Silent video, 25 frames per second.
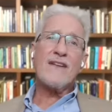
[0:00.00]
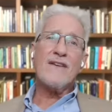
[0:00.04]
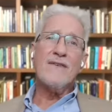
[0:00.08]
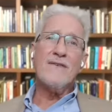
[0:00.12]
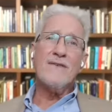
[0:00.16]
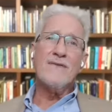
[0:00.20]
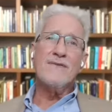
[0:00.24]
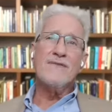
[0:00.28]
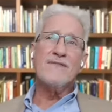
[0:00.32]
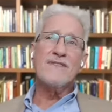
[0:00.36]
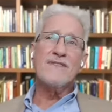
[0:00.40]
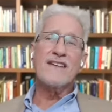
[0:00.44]

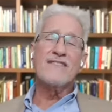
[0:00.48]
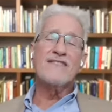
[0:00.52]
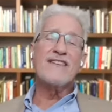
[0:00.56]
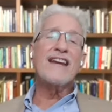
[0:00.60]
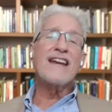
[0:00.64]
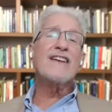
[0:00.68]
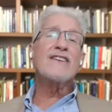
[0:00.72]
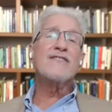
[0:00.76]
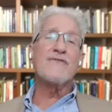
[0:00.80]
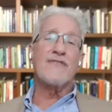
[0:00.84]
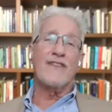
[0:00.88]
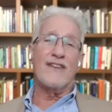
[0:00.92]
who's a
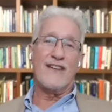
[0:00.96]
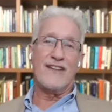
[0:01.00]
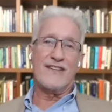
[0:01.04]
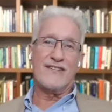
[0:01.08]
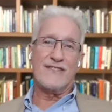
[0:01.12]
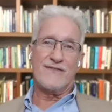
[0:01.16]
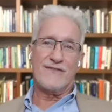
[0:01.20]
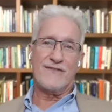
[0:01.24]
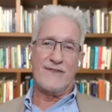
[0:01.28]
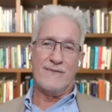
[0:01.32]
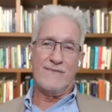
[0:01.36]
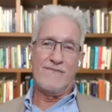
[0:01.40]
Danish
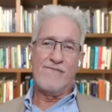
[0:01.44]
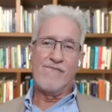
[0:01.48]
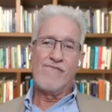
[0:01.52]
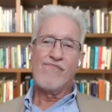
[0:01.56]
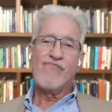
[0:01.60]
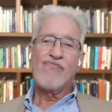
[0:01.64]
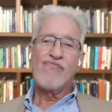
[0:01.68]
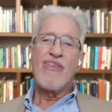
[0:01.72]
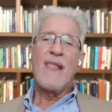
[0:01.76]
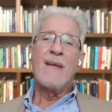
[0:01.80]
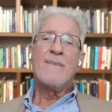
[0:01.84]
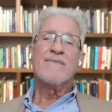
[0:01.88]
philosopher.
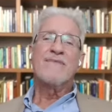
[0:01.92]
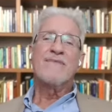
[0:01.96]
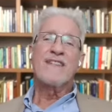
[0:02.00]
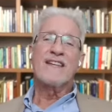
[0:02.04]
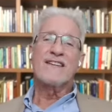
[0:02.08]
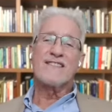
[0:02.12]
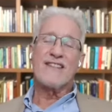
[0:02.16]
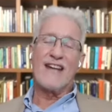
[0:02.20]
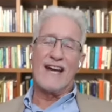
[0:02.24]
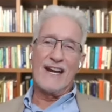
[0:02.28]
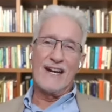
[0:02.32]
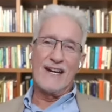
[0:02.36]
The
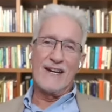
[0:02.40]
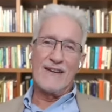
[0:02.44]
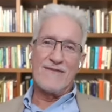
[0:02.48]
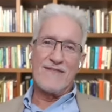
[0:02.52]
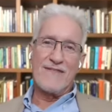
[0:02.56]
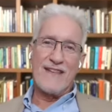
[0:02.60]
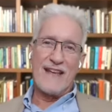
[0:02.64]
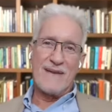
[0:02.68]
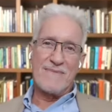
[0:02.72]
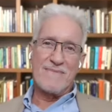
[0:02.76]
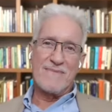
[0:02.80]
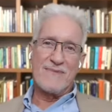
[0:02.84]
title of
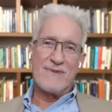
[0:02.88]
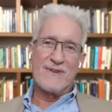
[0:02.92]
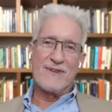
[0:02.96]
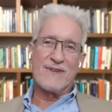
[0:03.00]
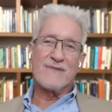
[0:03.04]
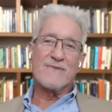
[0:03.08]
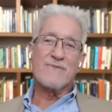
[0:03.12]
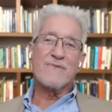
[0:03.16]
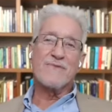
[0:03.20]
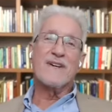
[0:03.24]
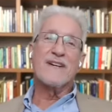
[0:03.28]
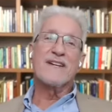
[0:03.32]
that
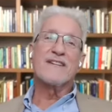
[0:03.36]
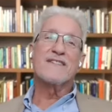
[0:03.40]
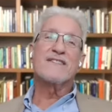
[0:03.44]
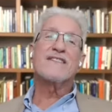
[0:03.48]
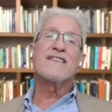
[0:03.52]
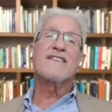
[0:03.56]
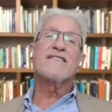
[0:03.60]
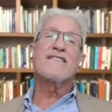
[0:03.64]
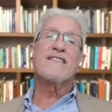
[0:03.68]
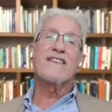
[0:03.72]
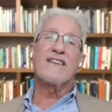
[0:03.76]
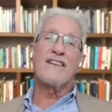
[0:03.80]
book
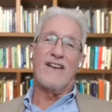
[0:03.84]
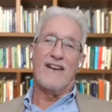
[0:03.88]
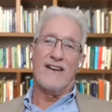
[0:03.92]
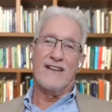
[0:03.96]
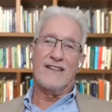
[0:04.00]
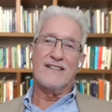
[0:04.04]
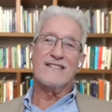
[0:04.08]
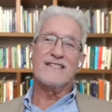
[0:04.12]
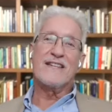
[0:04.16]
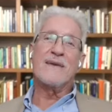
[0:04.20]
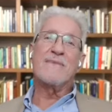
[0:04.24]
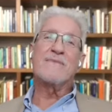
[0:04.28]
was The
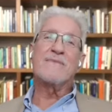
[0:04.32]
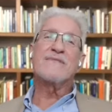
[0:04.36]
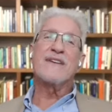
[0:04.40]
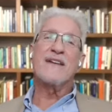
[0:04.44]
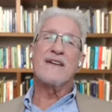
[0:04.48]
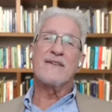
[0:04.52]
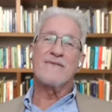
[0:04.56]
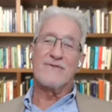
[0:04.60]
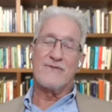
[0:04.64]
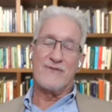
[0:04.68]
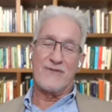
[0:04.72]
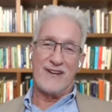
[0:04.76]
Concept
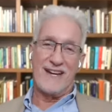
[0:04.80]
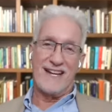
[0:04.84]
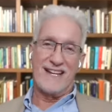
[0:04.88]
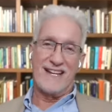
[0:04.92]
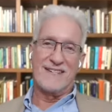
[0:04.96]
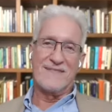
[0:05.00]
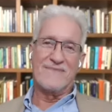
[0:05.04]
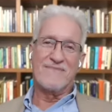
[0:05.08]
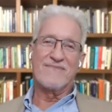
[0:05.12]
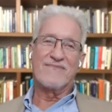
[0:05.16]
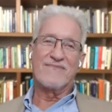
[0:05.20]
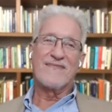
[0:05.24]
of
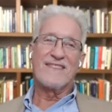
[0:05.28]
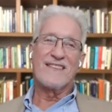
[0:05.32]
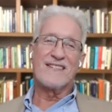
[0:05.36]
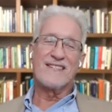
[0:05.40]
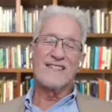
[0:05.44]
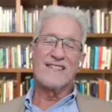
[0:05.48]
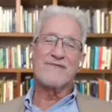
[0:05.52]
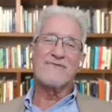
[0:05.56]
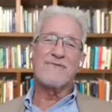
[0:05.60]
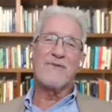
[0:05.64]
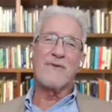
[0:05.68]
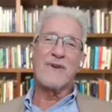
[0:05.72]
Dread. This
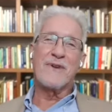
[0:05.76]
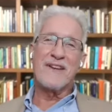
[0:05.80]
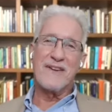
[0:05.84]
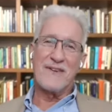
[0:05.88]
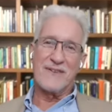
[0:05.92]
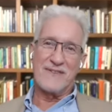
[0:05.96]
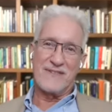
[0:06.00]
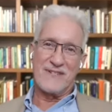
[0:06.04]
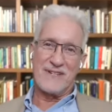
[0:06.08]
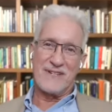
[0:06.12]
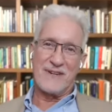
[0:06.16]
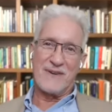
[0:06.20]
is 40
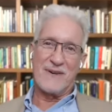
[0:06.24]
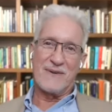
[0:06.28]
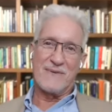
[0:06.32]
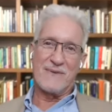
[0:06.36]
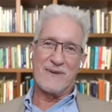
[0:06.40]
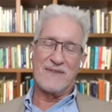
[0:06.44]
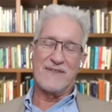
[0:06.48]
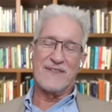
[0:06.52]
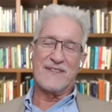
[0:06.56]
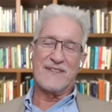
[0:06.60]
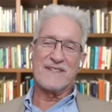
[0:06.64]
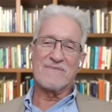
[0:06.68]
years ago, I
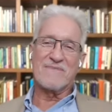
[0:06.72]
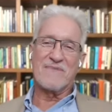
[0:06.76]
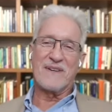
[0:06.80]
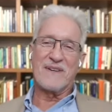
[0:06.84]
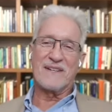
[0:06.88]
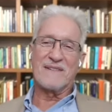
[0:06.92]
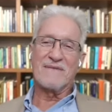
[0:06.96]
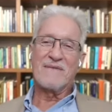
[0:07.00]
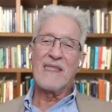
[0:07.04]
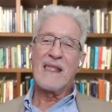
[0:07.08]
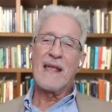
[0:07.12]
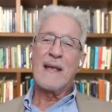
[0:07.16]
read this
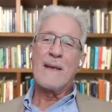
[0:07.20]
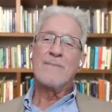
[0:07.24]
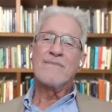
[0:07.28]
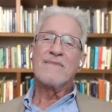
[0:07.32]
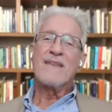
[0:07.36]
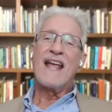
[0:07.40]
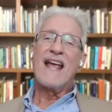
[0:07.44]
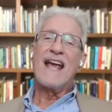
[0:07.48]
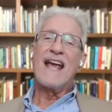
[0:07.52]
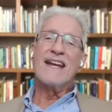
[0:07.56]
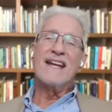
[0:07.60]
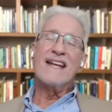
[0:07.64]
book.
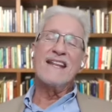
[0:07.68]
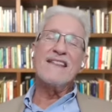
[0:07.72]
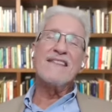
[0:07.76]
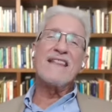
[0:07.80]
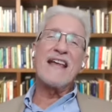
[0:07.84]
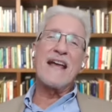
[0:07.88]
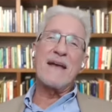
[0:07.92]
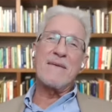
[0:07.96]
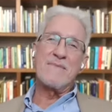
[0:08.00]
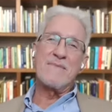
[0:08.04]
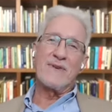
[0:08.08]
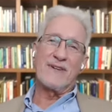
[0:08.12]
And in
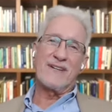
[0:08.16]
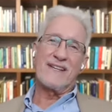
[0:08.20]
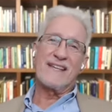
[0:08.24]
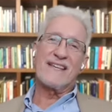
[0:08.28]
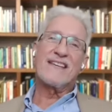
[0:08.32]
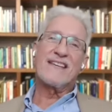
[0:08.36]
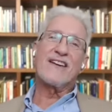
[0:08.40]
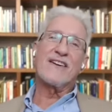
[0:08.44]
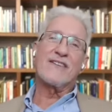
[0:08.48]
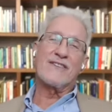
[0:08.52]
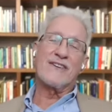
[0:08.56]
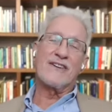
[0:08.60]
that book,
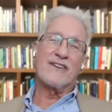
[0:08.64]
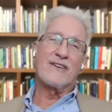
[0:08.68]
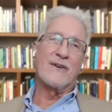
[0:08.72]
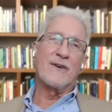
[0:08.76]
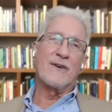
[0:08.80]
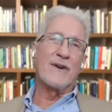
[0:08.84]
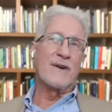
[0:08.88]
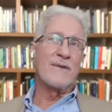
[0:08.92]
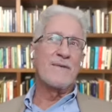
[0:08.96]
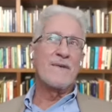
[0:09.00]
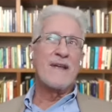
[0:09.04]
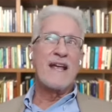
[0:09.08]

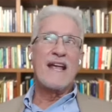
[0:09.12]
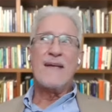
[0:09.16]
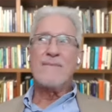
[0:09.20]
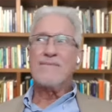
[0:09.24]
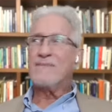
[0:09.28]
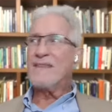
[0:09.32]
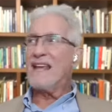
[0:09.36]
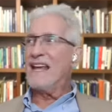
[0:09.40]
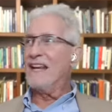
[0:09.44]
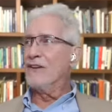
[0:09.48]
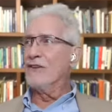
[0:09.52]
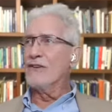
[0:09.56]
Kierkegaard,
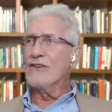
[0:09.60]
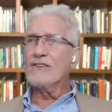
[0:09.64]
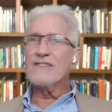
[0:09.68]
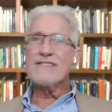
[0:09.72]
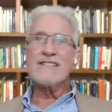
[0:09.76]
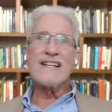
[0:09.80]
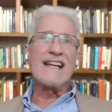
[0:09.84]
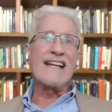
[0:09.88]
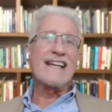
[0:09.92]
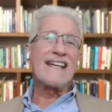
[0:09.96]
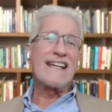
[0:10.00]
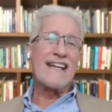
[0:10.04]
it looks
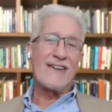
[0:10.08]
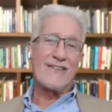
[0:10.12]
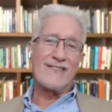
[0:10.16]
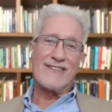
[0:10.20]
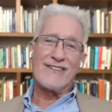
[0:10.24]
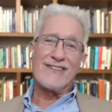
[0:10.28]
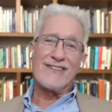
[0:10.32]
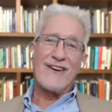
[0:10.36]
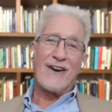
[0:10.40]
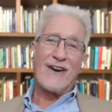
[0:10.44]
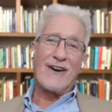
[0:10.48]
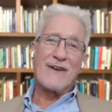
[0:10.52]
like
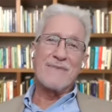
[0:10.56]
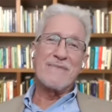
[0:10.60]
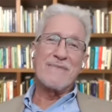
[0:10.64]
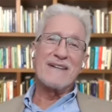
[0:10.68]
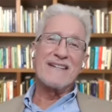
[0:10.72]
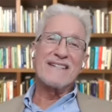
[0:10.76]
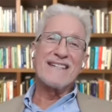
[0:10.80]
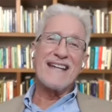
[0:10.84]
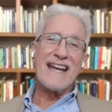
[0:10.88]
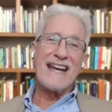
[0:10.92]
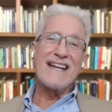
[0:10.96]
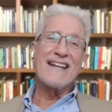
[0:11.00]
Kierkegaard,
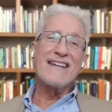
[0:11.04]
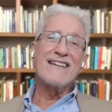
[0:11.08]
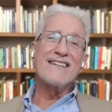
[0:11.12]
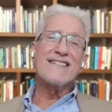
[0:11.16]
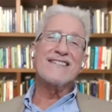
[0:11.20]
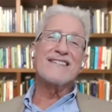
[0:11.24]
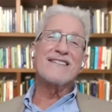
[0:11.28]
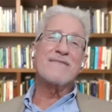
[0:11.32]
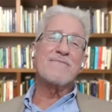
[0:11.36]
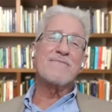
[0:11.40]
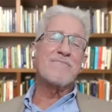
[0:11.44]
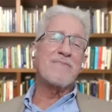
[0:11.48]
but
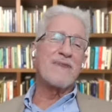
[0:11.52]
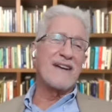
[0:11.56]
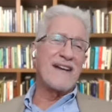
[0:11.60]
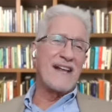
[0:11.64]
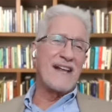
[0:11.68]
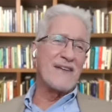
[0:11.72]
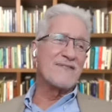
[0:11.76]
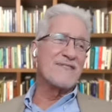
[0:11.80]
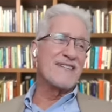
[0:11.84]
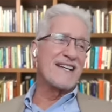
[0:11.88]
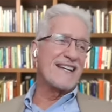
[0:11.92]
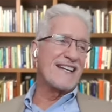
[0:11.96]
Danes
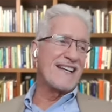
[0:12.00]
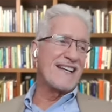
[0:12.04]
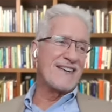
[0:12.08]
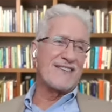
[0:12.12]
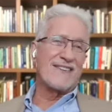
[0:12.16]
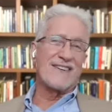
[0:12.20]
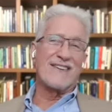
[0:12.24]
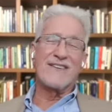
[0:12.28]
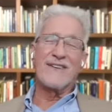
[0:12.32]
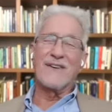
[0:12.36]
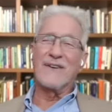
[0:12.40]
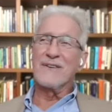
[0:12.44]
pronounce it
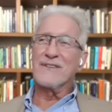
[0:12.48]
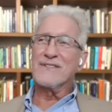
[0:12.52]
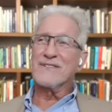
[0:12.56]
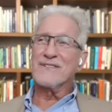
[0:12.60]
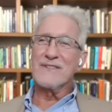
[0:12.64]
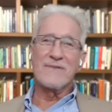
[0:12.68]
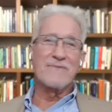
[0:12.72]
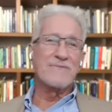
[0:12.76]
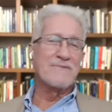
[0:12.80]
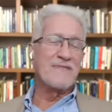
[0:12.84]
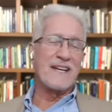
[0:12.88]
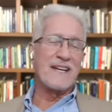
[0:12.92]
Kierkegaard,
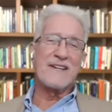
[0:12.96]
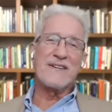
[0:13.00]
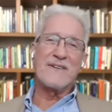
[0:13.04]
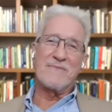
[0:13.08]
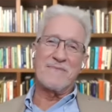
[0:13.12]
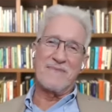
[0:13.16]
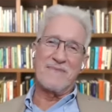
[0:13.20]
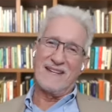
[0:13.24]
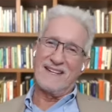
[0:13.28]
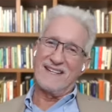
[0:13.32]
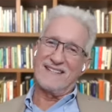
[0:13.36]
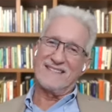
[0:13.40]
so take your
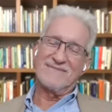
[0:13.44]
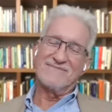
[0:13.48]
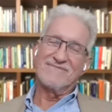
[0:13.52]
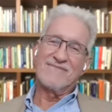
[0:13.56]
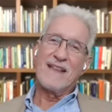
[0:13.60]
pick.